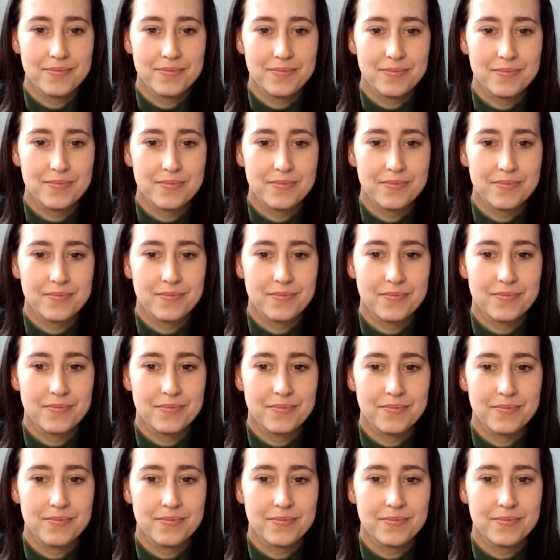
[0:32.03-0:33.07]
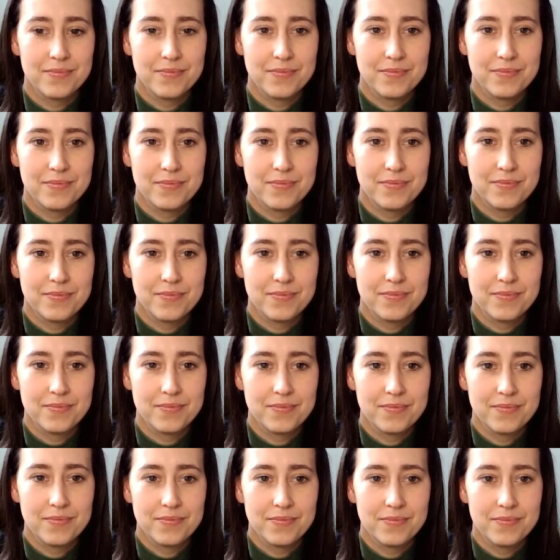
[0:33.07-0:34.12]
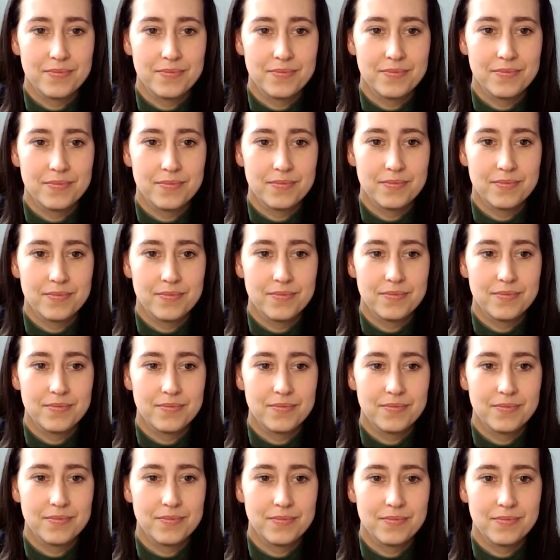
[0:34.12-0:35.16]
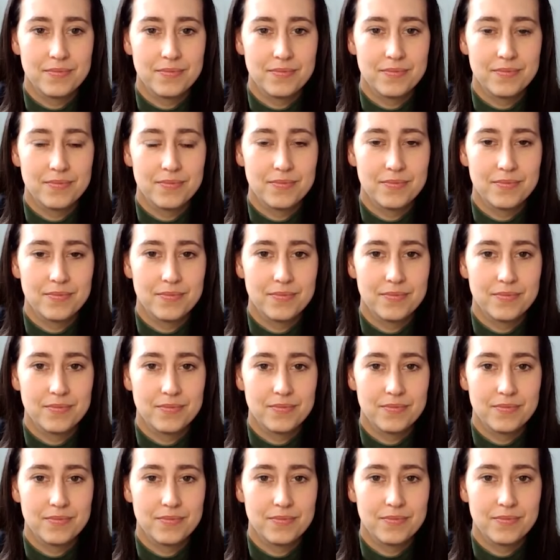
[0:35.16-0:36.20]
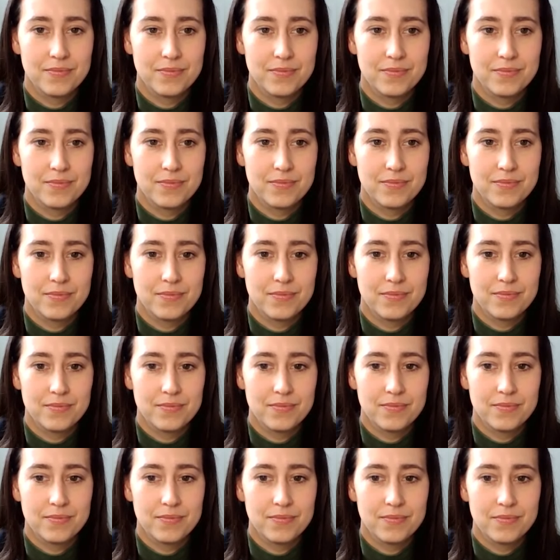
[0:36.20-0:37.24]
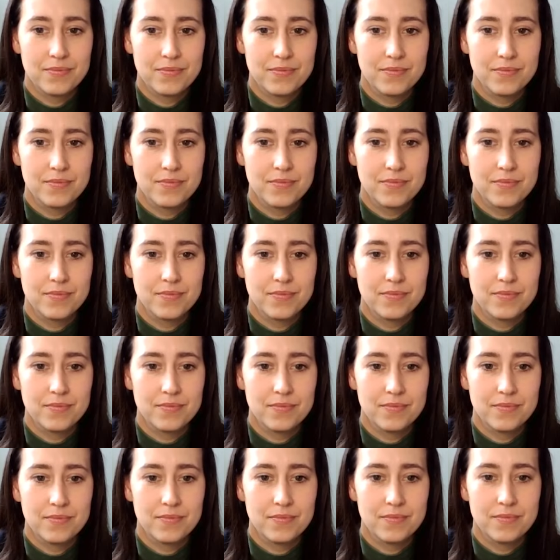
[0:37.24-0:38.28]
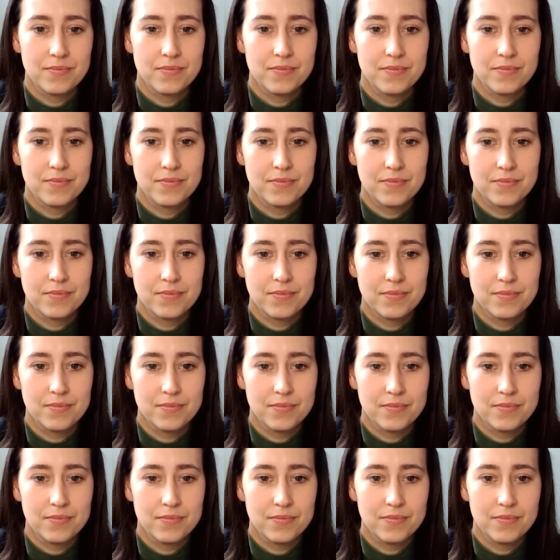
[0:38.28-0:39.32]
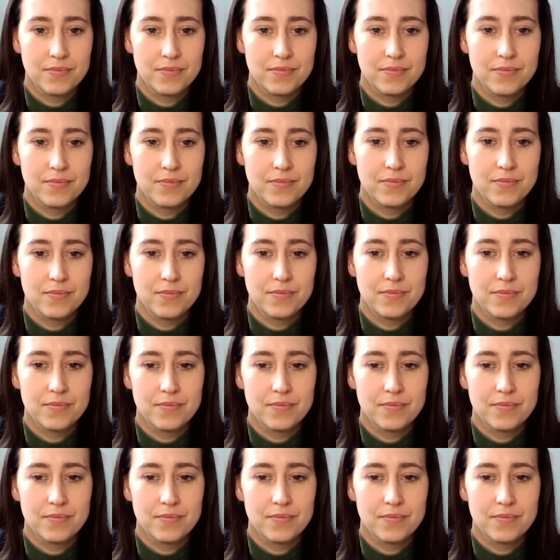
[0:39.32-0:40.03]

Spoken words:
The person shown says nothing.